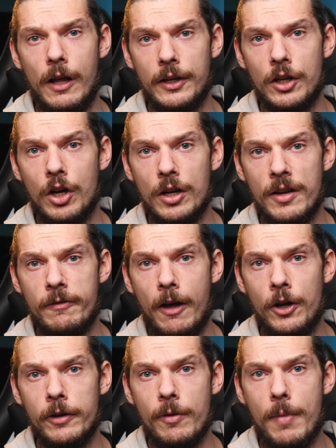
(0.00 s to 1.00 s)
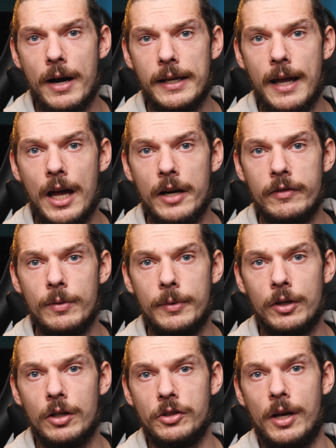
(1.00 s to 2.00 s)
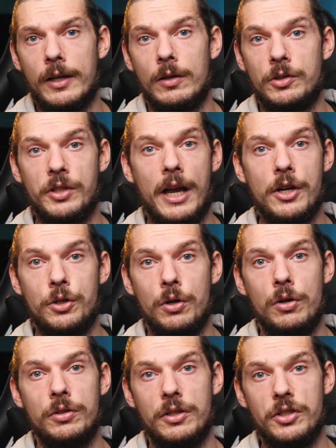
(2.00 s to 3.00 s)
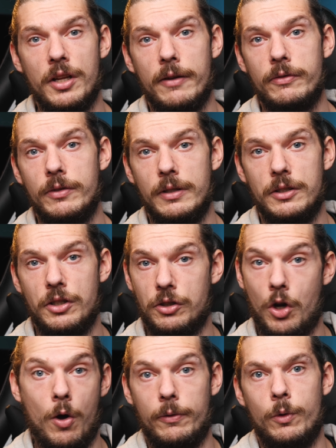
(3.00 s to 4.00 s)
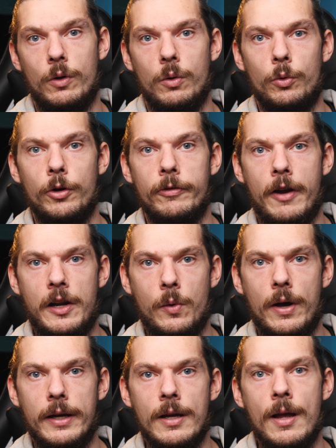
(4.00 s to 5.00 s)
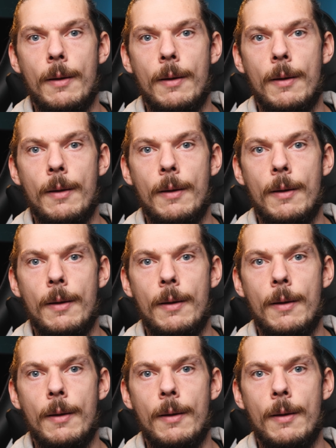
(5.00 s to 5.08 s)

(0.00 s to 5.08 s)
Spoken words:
like you got your value for money out of it, because like skate shoes and stuff is just going through the roof anyway.